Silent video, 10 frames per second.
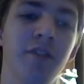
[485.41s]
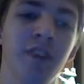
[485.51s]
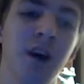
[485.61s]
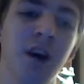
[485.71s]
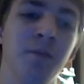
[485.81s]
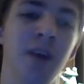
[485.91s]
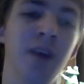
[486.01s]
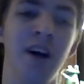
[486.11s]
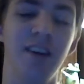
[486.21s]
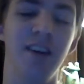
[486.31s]
I'm
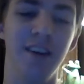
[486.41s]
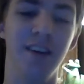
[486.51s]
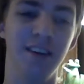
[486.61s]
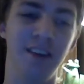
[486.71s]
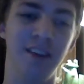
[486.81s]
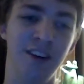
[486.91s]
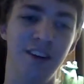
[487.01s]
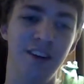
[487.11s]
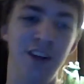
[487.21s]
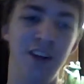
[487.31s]
not gonna,
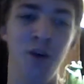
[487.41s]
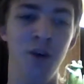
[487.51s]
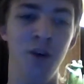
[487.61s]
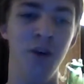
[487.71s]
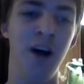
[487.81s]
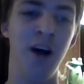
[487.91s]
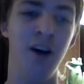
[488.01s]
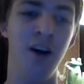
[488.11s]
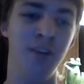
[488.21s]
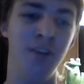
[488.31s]
run
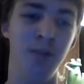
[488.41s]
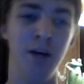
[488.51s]
around and blah,